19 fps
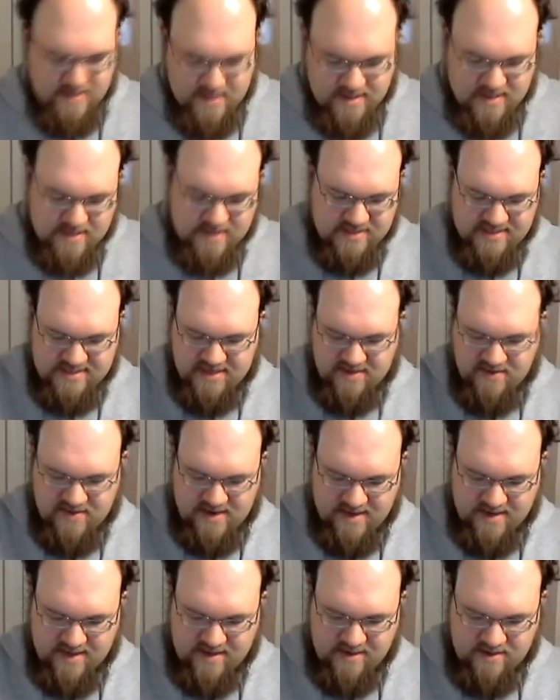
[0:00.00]
So,
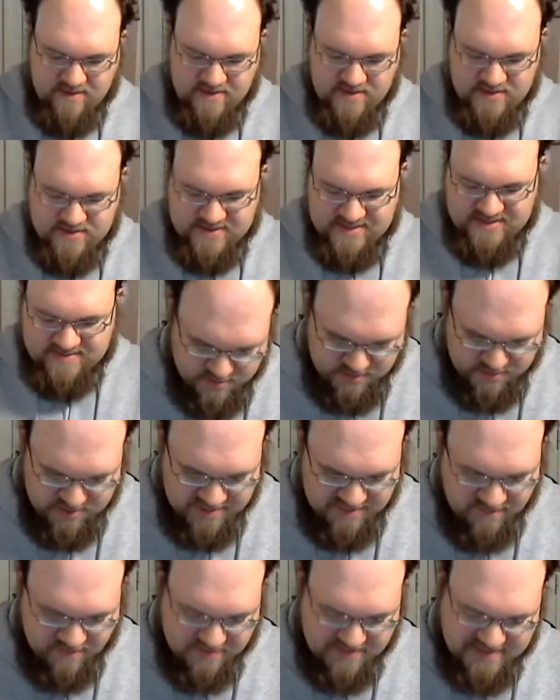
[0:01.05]
on to the alt modes.
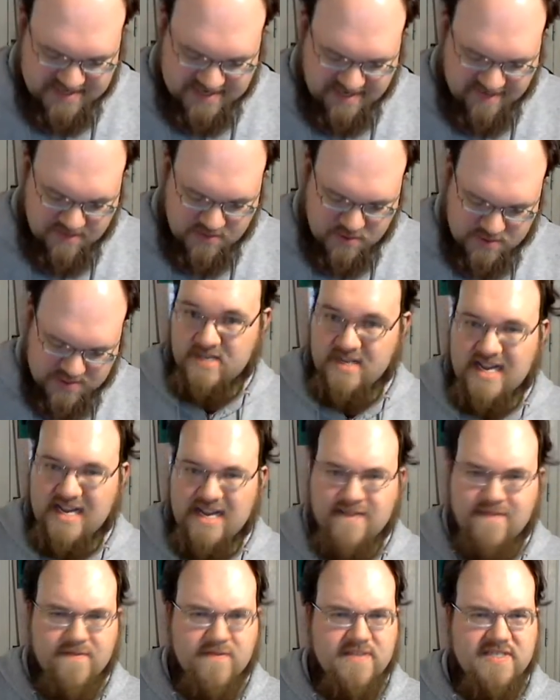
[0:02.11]
Transforming Salvage was
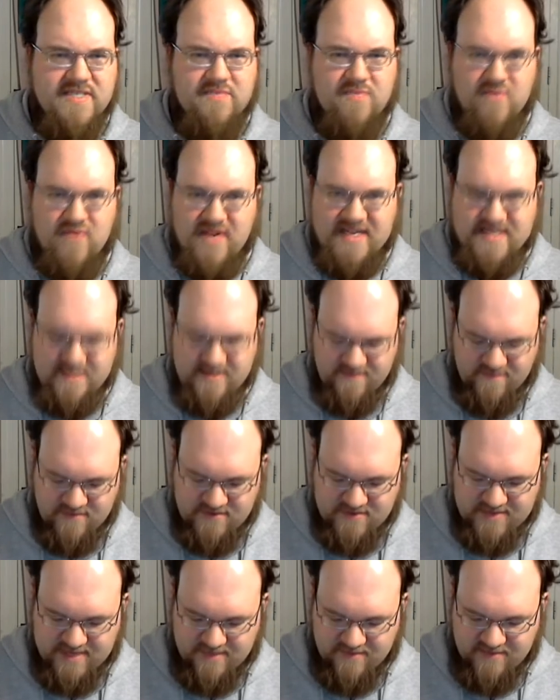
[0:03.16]
kind of very surprising the
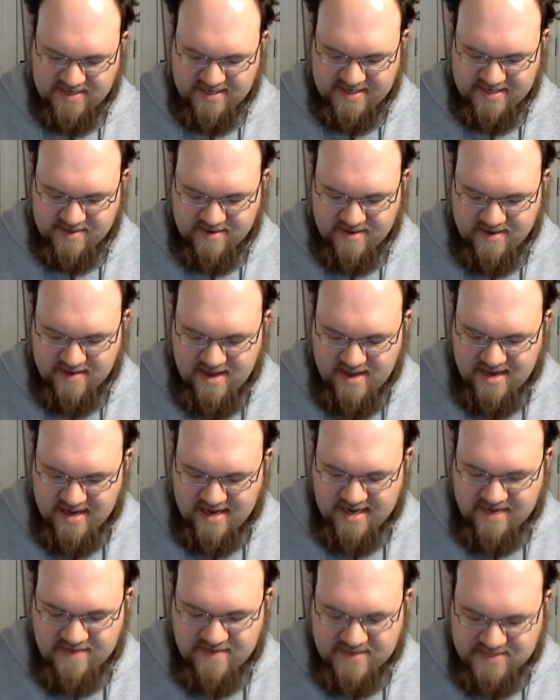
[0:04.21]
first time we did it, and
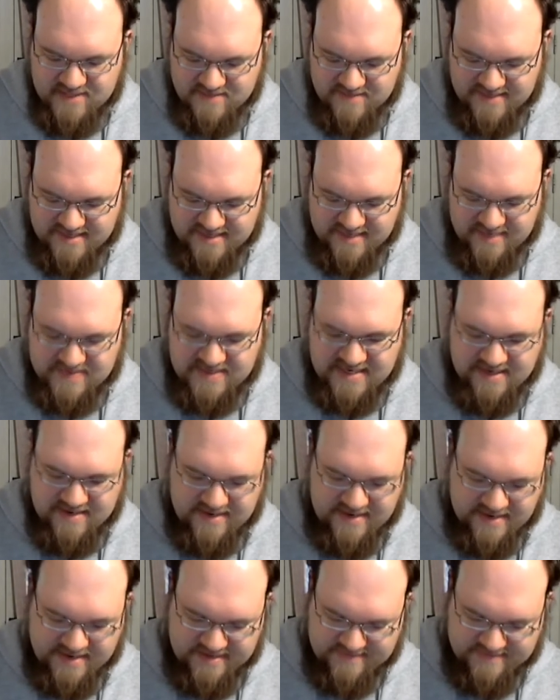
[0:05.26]
I've done it so many times now that
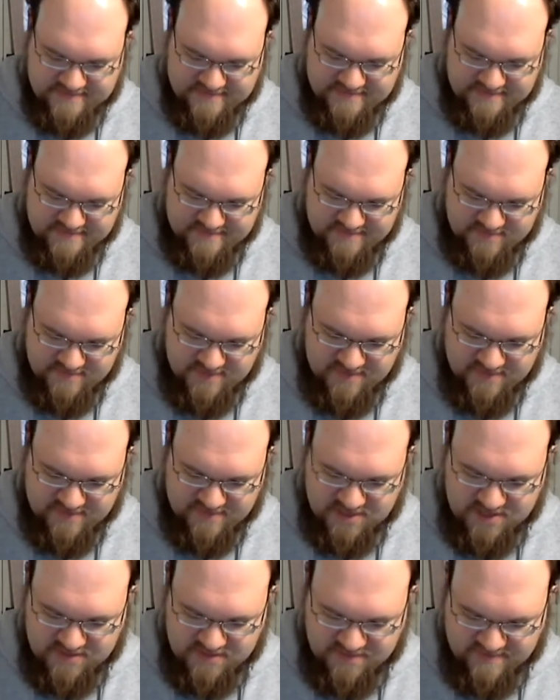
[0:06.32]
I can pretty
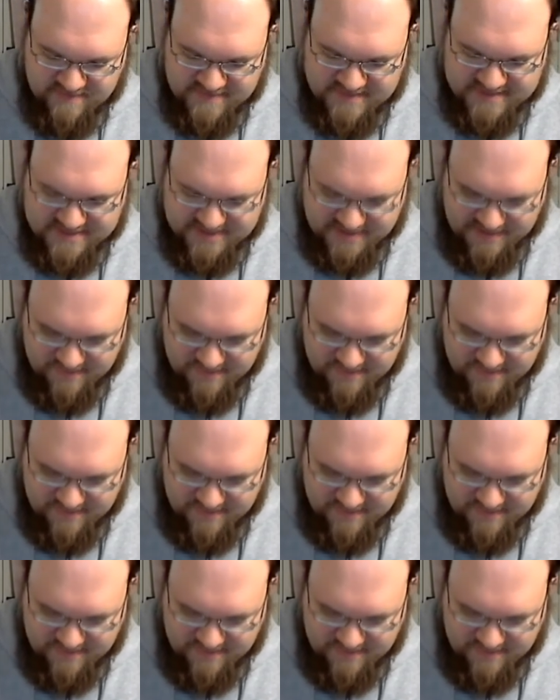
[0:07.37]
much do it in my sleep.